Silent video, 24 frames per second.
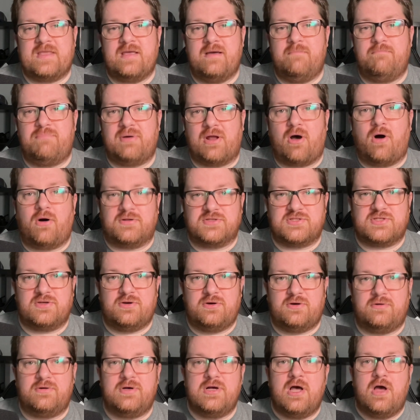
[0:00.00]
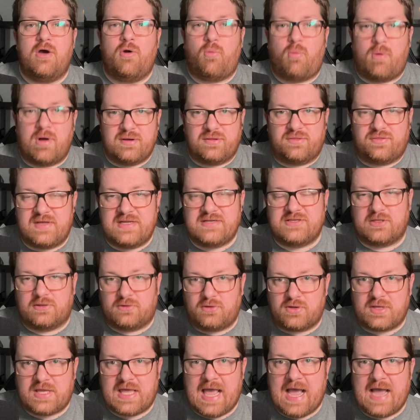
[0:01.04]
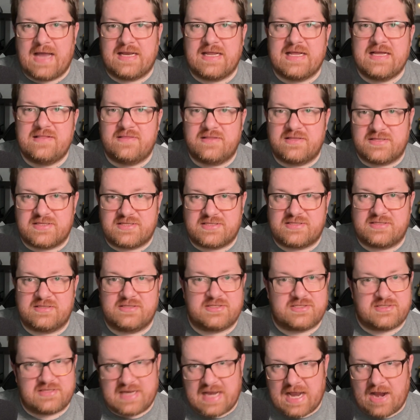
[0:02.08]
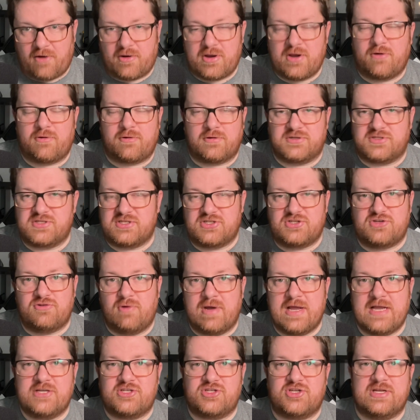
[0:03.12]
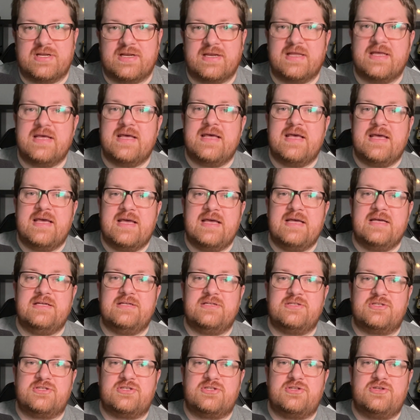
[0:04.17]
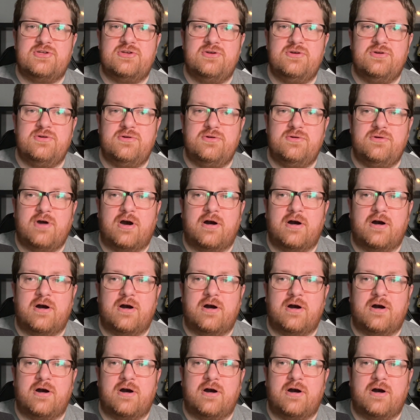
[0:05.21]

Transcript: But also, one thing to look at in this scenario or situation is to